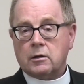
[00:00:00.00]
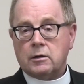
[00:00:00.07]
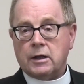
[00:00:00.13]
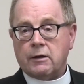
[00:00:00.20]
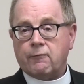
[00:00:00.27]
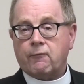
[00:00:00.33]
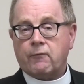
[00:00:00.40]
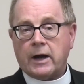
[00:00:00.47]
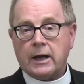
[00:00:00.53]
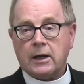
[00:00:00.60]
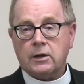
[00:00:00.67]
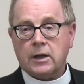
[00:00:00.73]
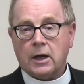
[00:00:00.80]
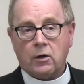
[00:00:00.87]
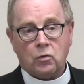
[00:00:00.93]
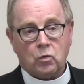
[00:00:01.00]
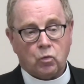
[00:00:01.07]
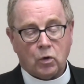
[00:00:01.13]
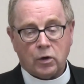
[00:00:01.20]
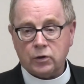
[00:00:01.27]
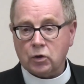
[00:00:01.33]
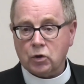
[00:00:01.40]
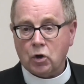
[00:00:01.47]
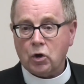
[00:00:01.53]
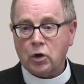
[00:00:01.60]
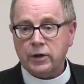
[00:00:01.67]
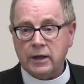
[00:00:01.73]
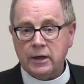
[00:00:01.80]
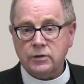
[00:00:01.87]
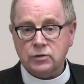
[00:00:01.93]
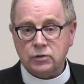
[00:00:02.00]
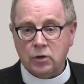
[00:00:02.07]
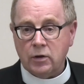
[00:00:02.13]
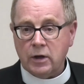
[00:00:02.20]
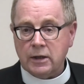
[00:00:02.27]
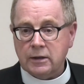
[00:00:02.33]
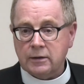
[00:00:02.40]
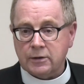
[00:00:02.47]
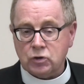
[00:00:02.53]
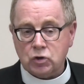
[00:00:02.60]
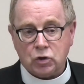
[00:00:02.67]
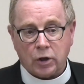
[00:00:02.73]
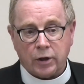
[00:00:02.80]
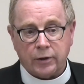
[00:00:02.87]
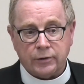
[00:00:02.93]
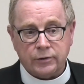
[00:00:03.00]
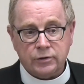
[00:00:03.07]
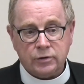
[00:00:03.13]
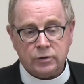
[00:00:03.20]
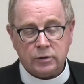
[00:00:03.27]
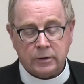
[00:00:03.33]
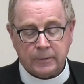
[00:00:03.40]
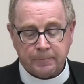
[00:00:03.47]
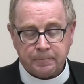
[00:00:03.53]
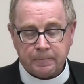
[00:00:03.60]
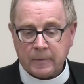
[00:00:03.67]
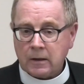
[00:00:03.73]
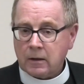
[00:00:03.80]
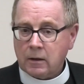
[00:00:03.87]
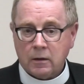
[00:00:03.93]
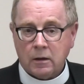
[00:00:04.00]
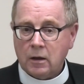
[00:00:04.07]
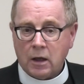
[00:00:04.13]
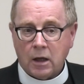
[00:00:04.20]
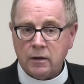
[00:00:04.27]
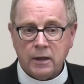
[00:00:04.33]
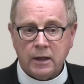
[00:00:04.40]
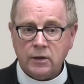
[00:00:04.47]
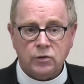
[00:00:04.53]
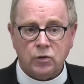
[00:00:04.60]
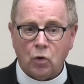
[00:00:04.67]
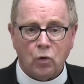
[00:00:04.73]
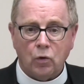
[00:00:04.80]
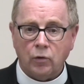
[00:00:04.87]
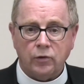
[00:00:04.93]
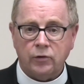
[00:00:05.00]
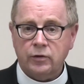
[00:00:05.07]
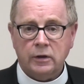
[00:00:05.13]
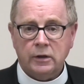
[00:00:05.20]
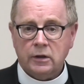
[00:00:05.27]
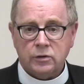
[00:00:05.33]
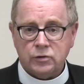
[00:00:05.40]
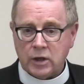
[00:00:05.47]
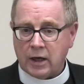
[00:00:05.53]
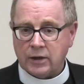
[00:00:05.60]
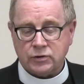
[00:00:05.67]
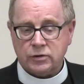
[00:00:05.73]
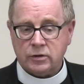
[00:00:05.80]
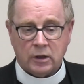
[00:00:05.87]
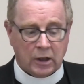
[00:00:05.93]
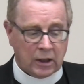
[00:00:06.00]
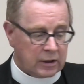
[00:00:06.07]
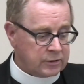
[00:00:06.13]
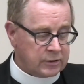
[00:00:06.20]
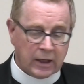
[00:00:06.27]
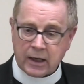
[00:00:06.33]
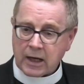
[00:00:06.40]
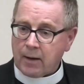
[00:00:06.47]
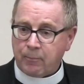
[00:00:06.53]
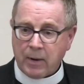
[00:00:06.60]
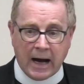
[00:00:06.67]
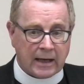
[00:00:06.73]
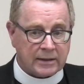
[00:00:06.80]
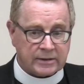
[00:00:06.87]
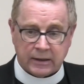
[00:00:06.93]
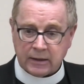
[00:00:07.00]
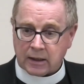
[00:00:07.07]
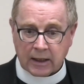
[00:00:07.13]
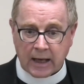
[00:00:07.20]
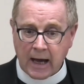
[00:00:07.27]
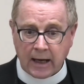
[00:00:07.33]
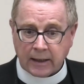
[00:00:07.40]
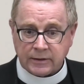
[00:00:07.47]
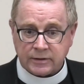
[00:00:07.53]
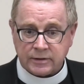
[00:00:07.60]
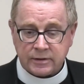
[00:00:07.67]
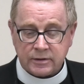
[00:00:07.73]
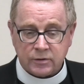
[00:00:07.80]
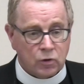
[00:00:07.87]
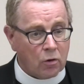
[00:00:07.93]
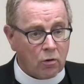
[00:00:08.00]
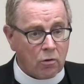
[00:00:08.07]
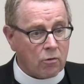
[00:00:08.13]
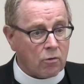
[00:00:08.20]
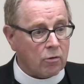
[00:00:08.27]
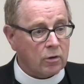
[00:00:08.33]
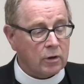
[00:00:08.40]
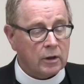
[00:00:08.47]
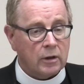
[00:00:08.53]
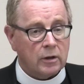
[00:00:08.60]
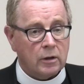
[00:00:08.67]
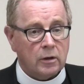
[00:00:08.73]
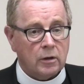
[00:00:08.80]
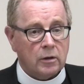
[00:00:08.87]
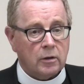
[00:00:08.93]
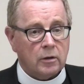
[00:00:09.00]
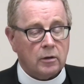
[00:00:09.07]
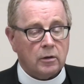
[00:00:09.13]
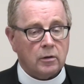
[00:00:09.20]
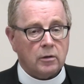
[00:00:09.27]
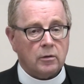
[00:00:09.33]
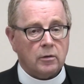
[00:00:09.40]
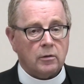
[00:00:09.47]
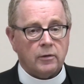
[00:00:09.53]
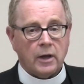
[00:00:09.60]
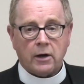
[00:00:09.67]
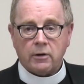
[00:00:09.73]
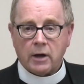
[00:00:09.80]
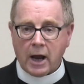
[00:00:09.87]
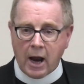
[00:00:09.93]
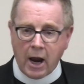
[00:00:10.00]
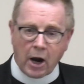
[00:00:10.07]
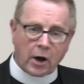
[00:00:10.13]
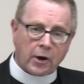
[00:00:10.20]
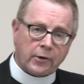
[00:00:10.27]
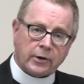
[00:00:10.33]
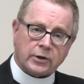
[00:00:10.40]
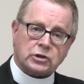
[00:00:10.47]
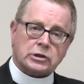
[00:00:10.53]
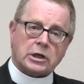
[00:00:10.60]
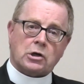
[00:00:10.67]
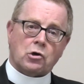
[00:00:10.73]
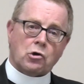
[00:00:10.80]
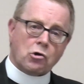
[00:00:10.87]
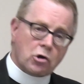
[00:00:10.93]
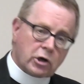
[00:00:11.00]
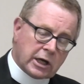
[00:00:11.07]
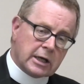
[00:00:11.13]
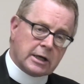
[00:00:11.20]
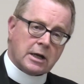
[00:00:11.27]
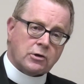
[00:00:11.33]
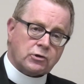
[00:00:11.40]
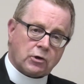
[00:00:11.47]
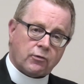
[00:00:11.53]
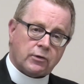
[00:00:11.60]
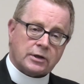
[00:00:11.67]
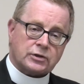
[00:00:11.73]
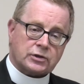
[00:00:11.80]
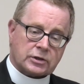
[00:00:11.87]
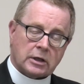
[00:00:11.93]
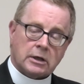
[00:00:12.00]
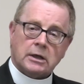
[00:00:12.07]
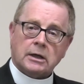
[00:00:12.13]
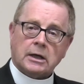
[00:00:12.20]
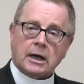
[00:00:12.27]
they find out what God is doing in the church. And they don't just take a passing glance. No. They're earnestly looking into this